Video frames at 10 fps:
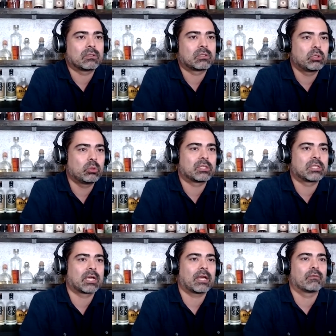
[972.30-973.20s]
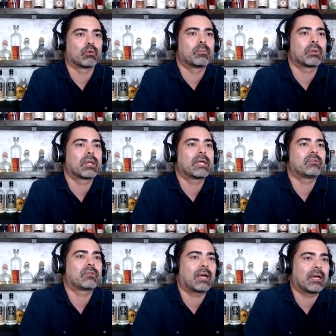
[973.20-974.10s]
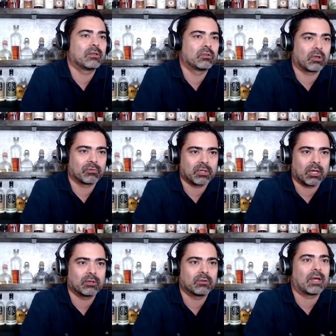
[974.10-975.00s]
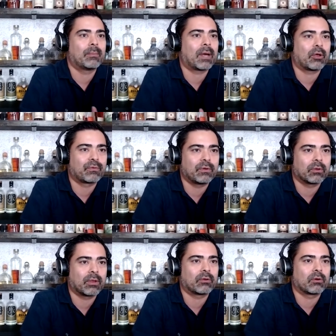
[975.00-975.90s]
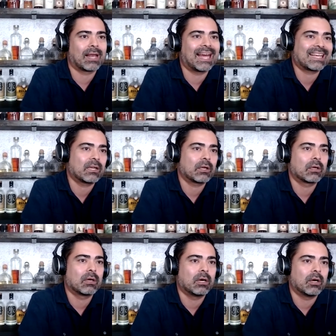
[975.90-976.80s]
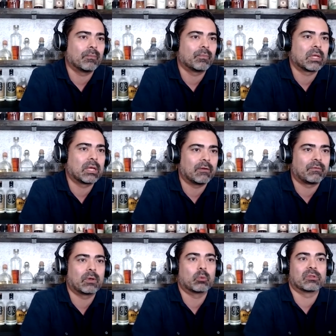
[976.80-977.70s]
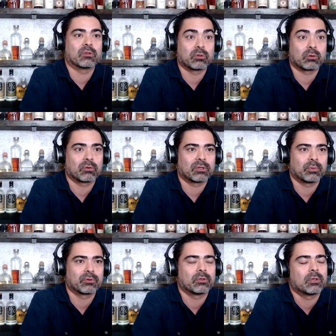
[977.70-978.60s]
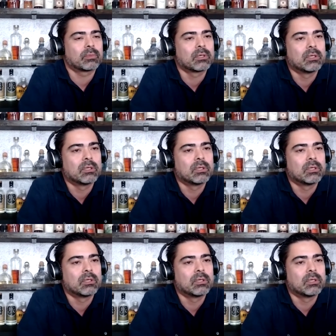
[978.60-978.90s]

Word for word: to it to kind of replace that dissolved solids, that mouthfeel that they're lacking, um, if it was a sucrose simple syrup?